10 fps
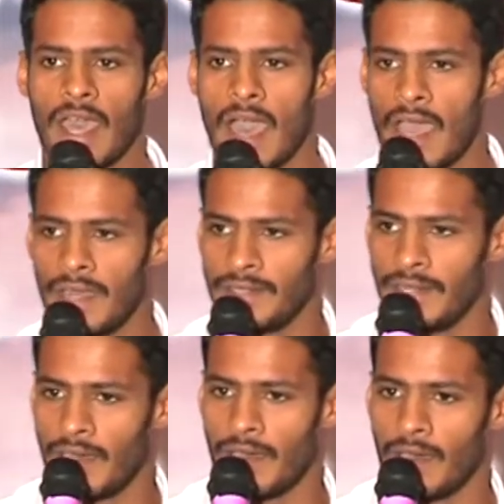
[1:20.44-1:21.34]
And
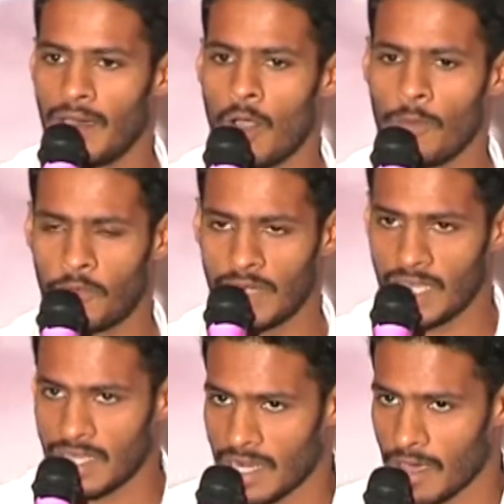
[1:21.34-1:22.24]

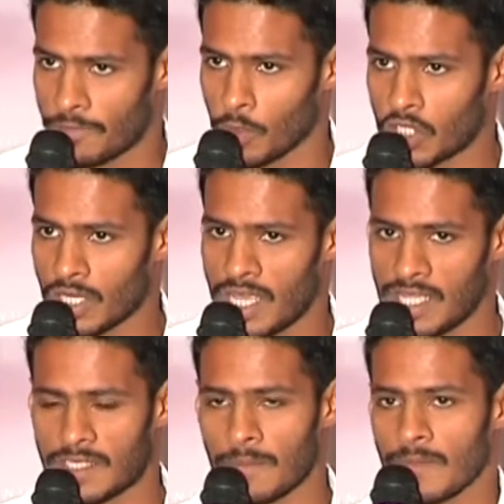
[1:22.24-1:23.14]
hopefully in future
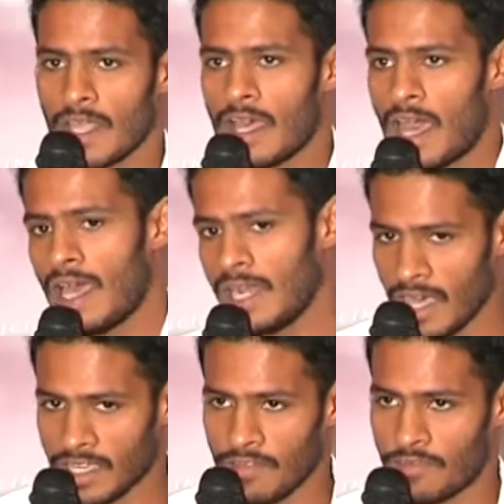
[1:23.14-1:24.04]
days,
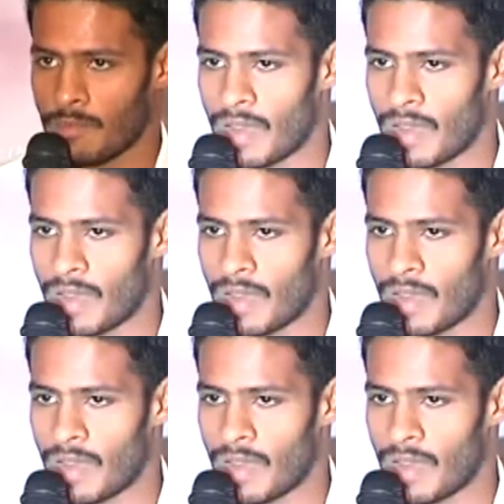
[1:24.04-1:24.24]
I'll give